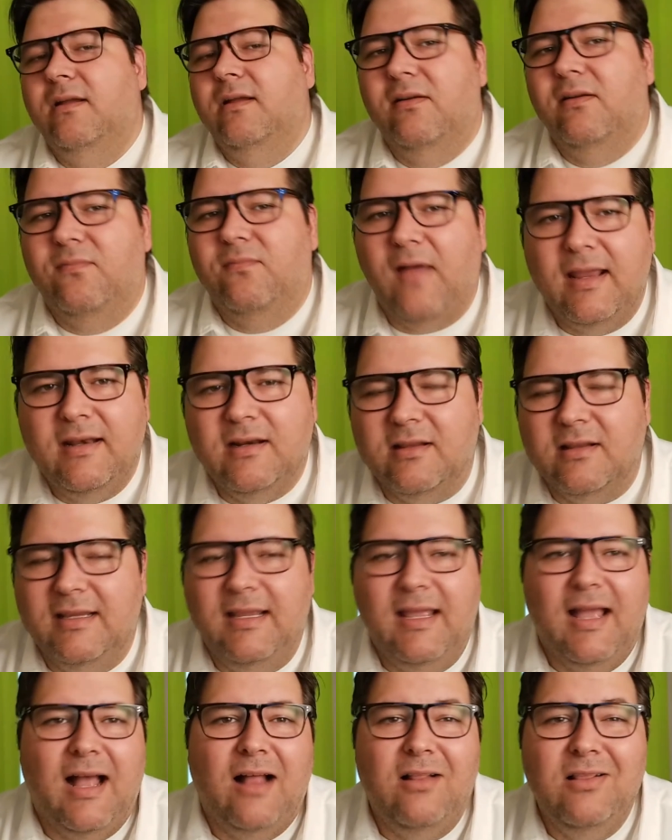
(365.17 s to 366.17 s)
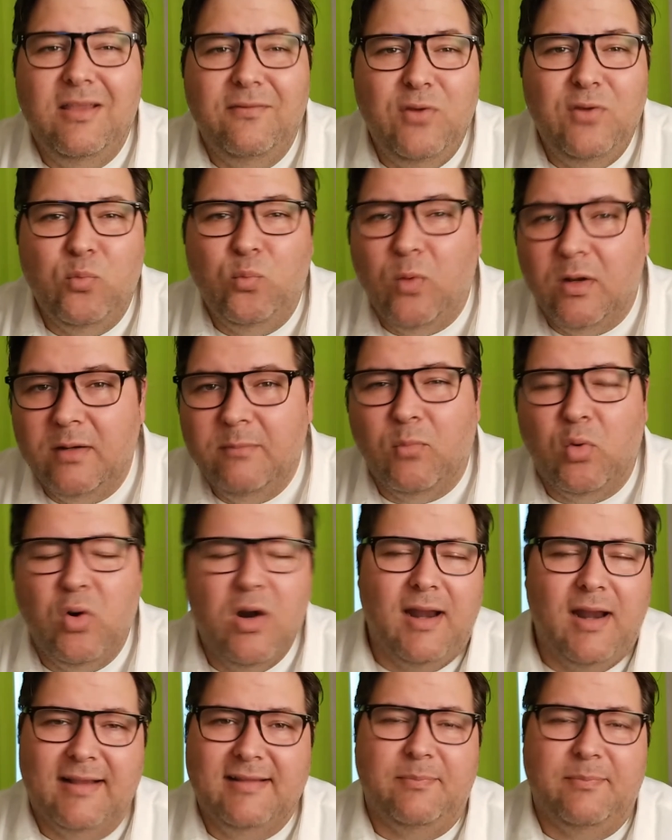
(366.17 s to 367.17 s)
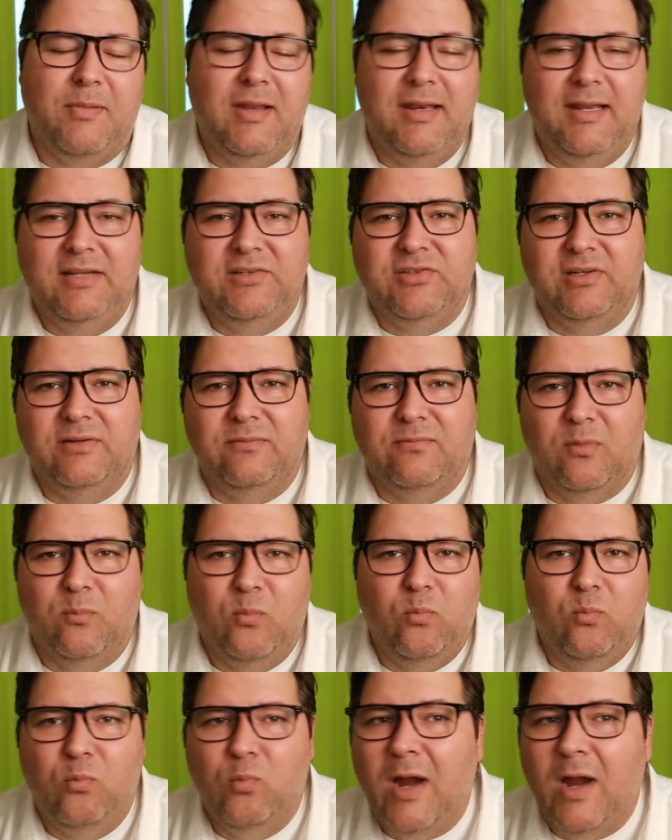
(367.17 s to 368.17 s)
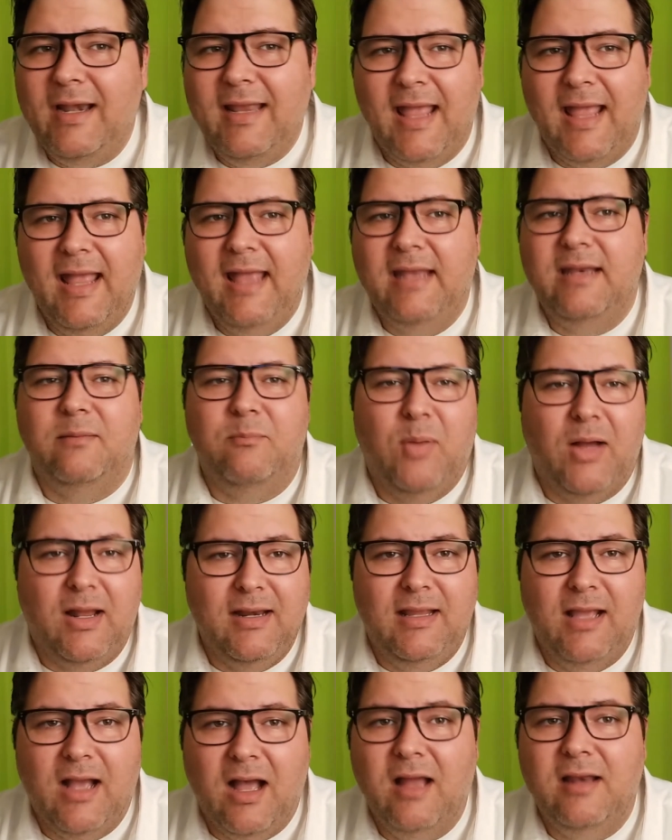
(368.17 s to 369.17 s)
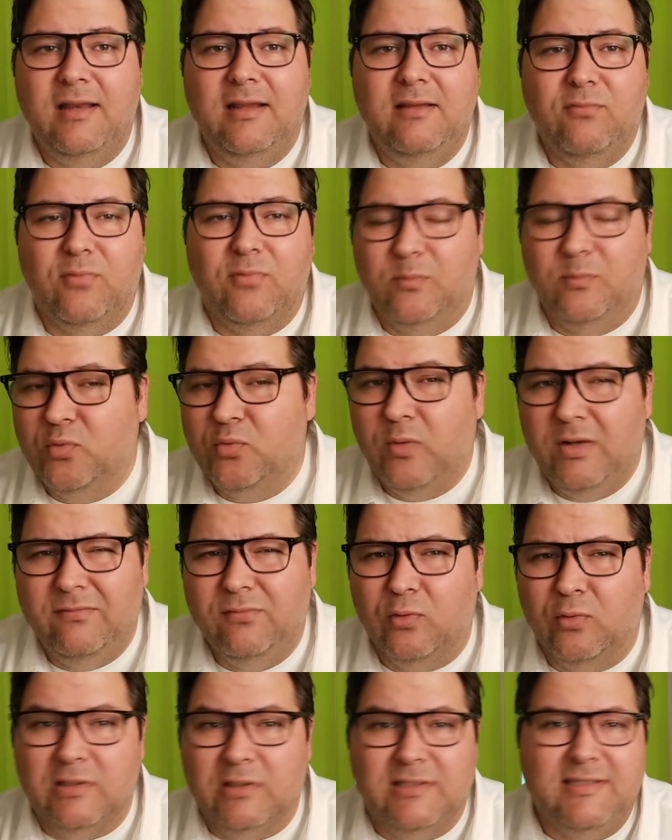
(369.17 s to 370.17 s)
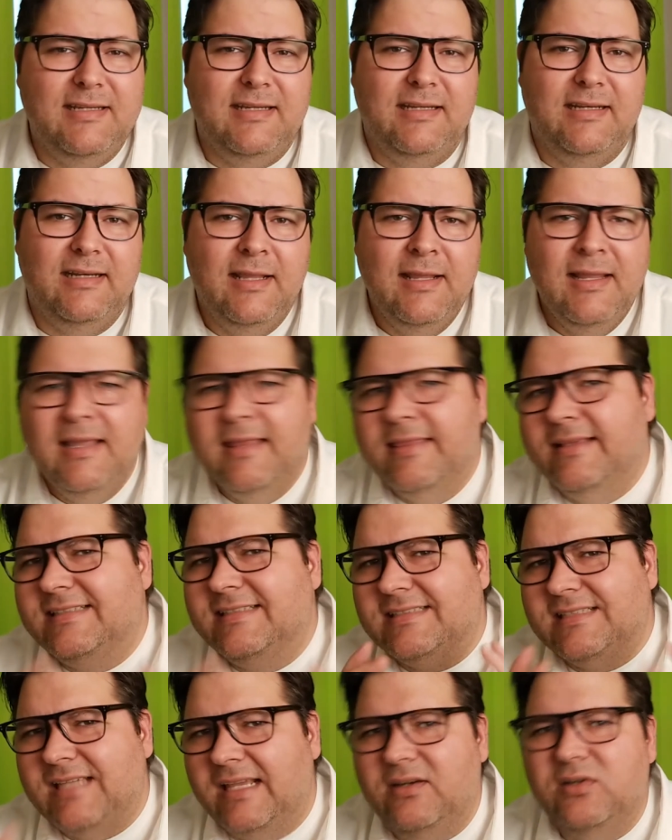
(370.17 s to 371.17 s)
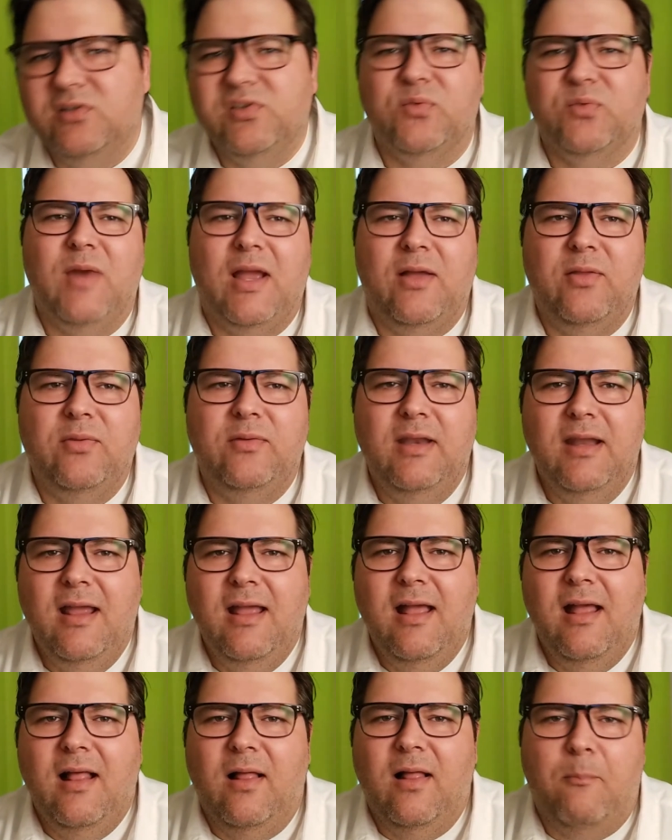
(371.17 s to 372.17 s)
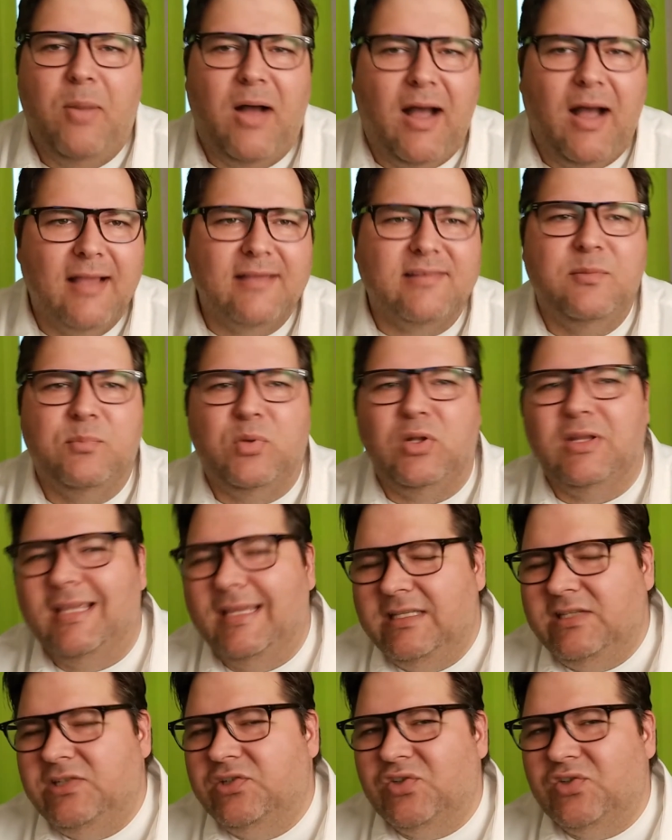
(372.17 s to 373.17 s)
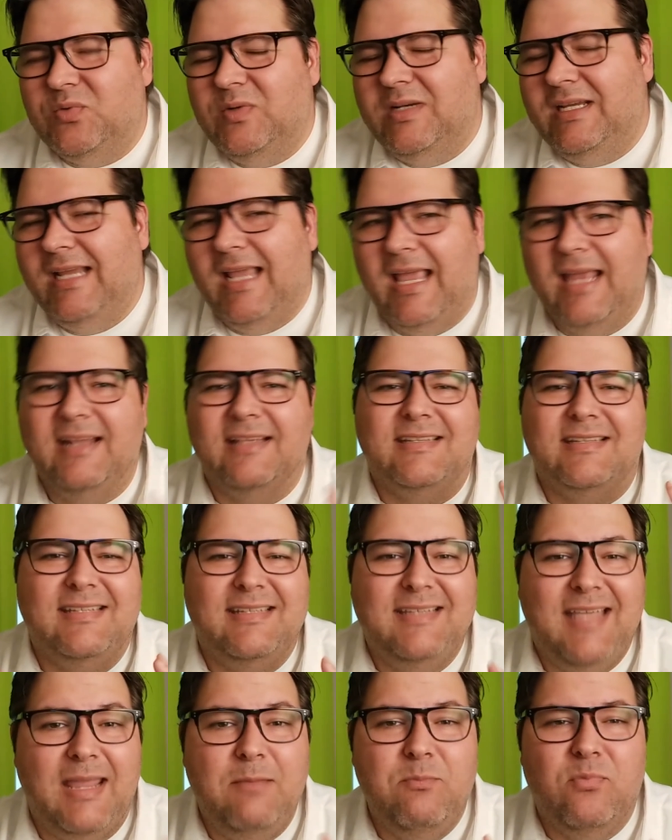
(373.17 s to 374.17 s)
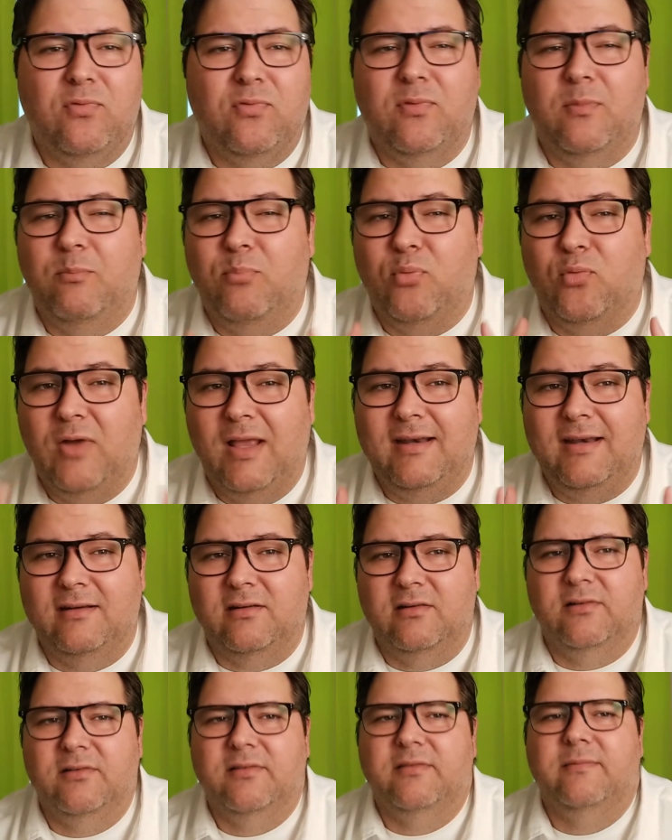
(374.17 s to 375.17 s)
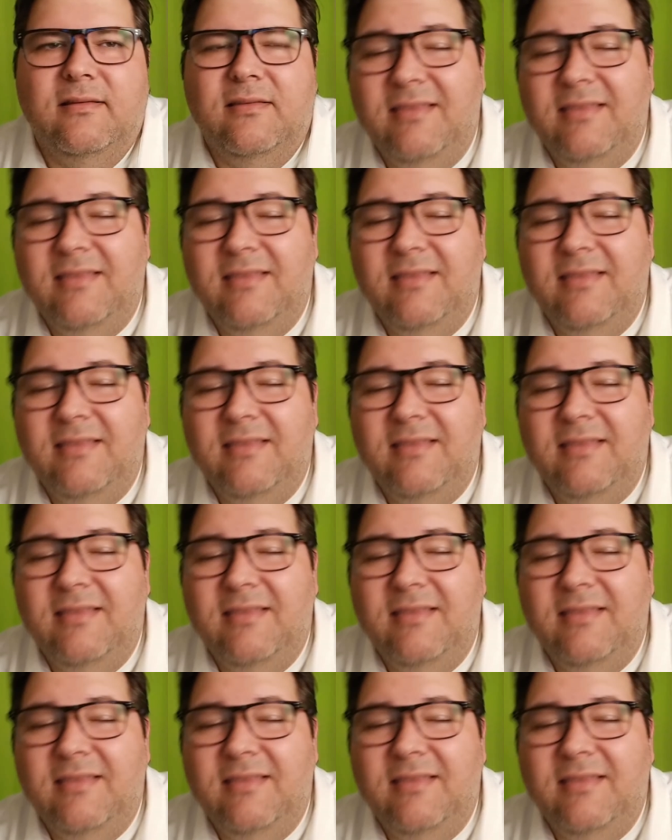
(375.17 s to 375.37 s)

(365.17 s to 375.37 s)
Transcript: Finally, I'll give you one more explanation from Whitehead and Bonihani from 2014 that centers around possible injury and escape from predators.